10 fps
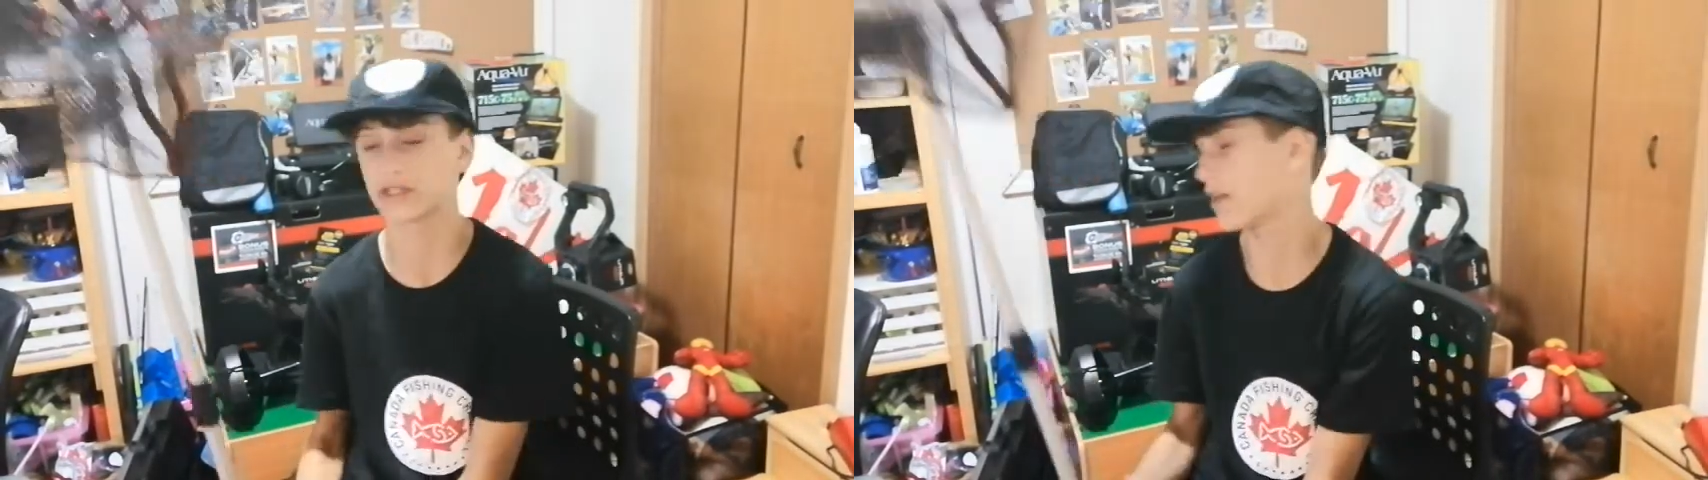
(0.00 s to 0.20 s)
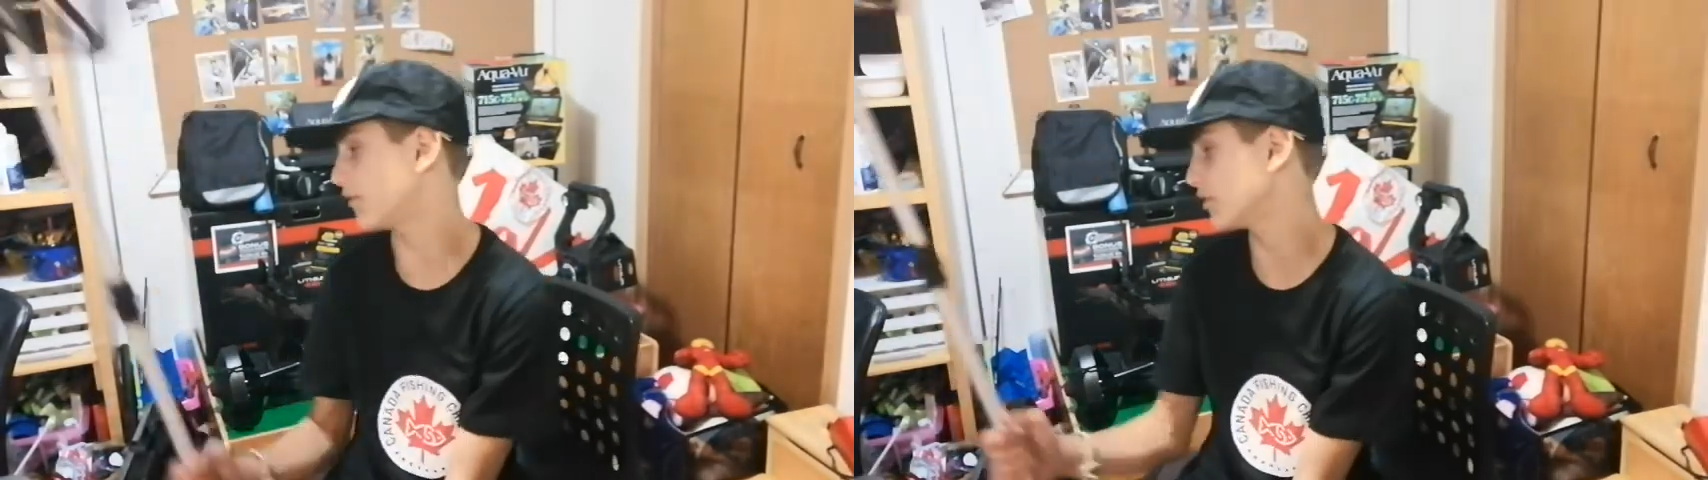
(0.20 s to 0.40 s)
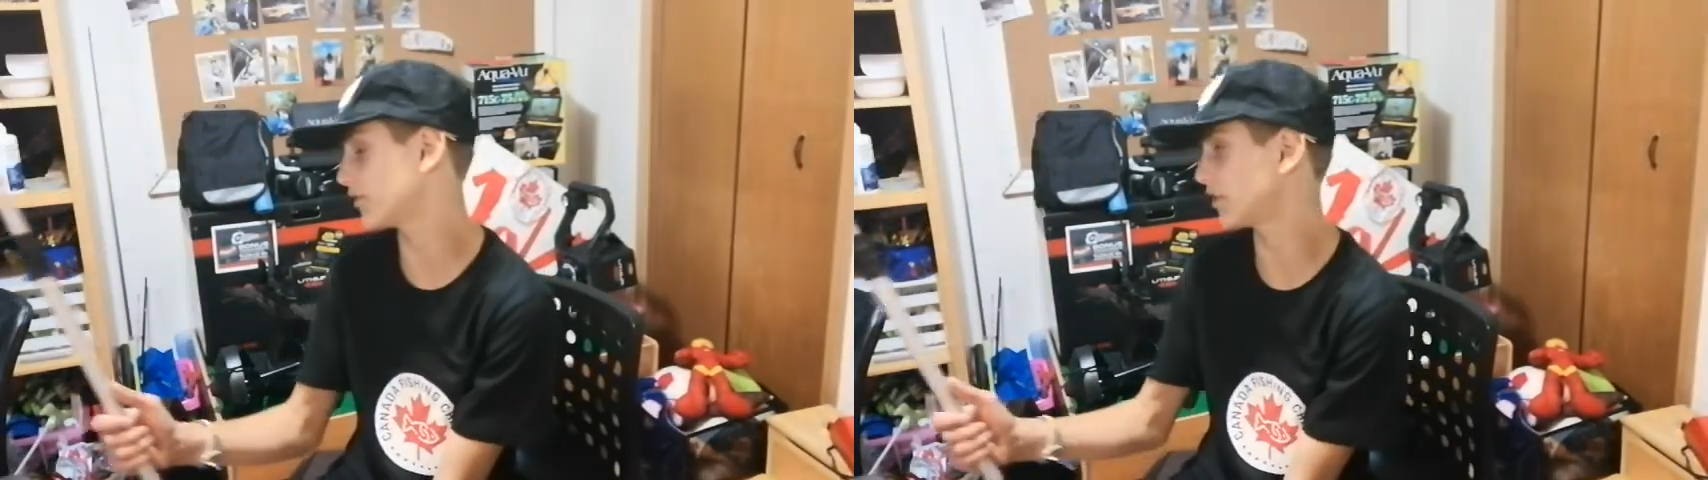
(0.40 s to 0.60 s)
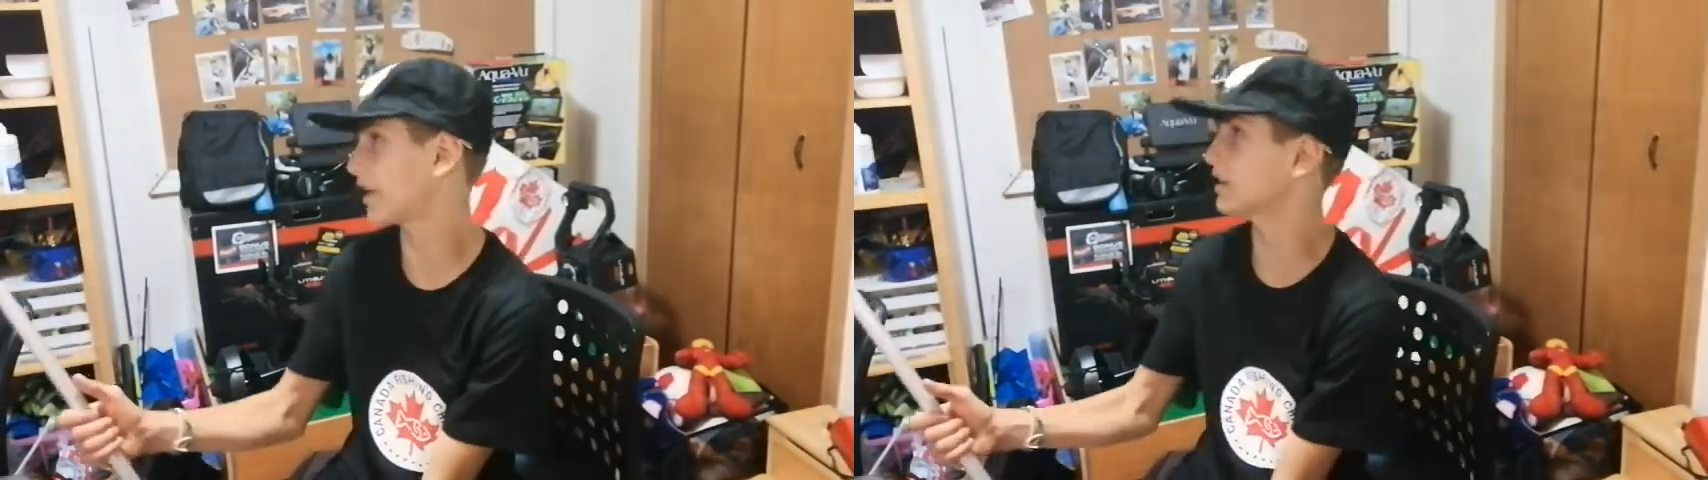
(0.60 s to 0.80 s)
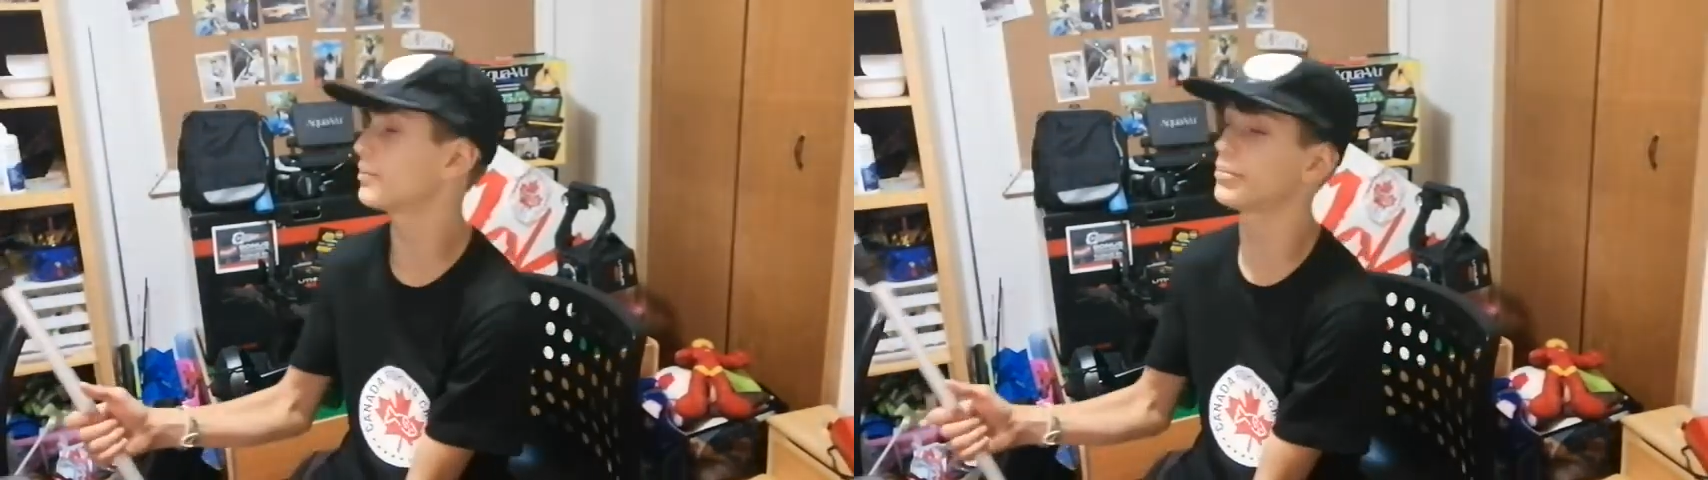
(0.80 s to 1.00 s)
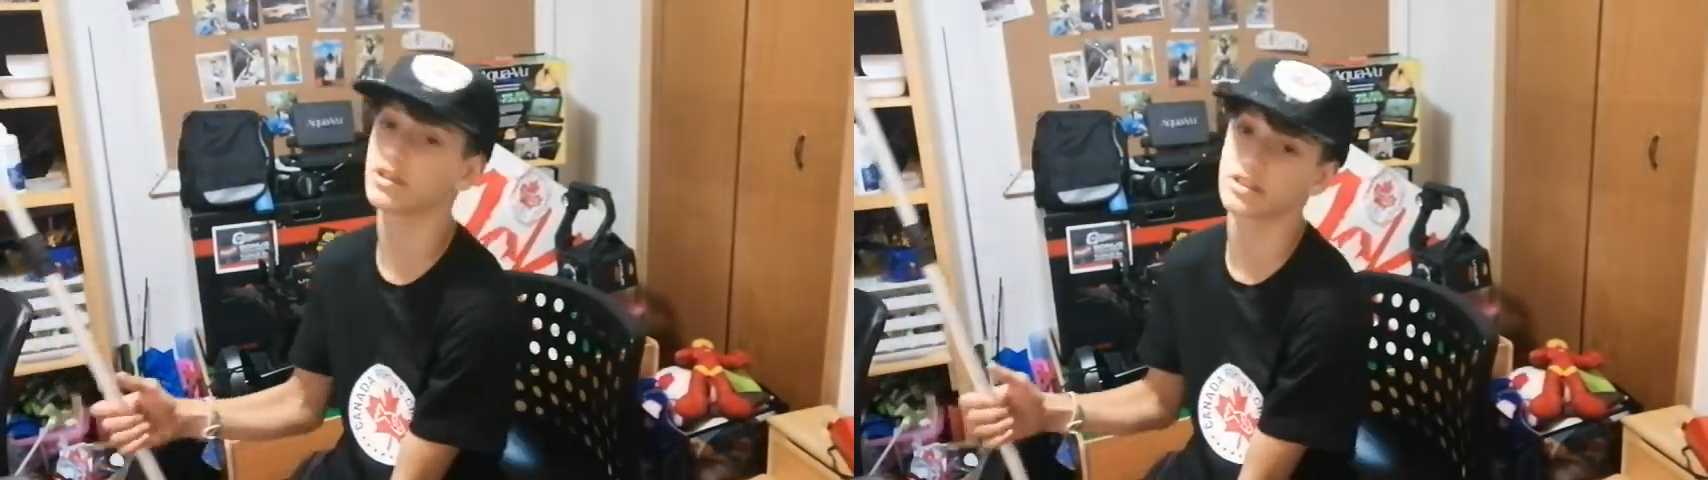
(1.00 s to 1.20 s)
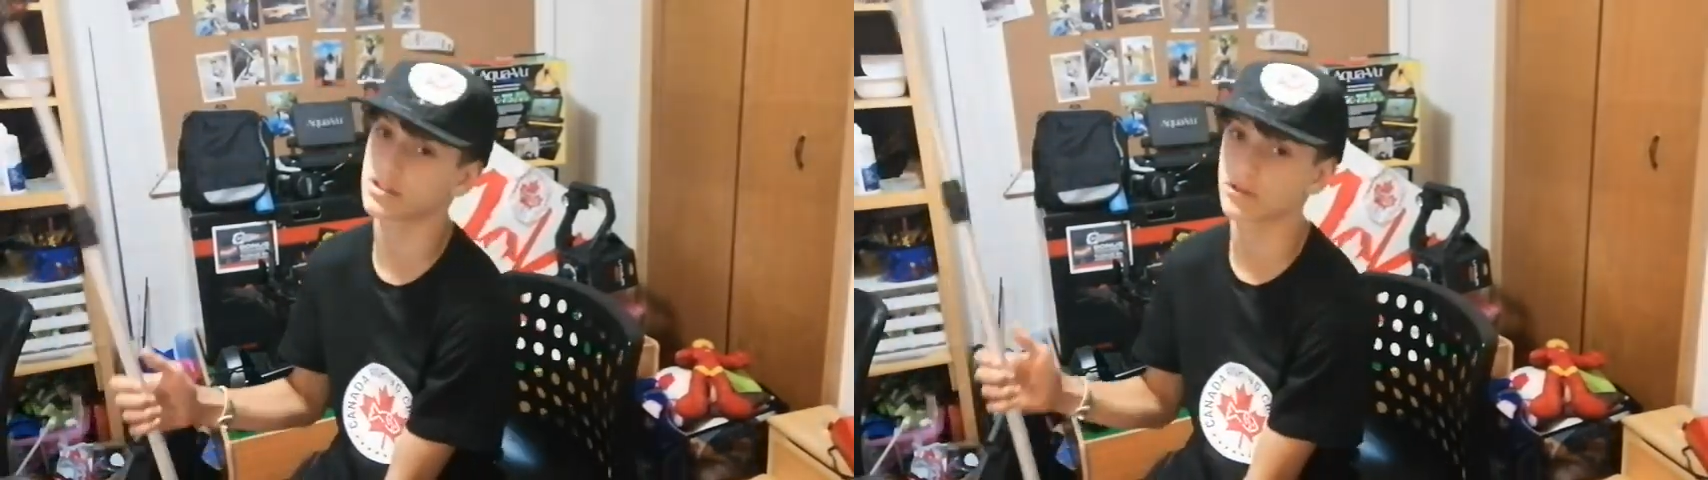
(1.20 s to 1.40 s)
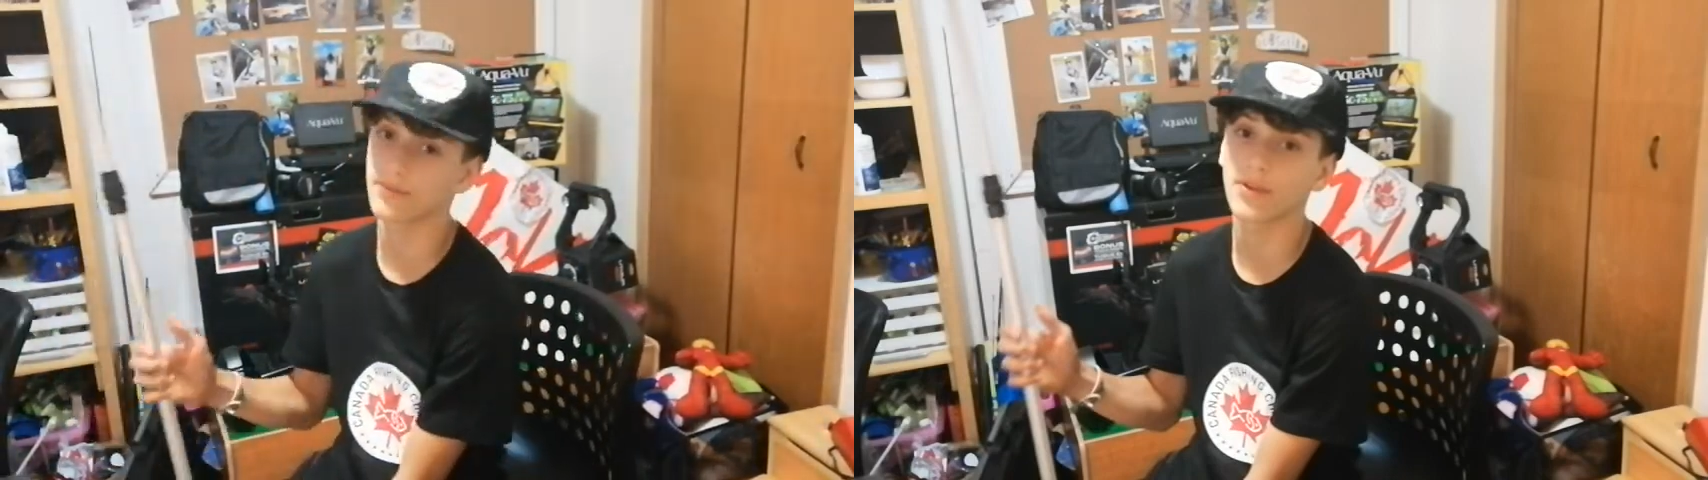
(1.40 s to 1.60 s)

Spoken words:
If you live in Canada, please enter.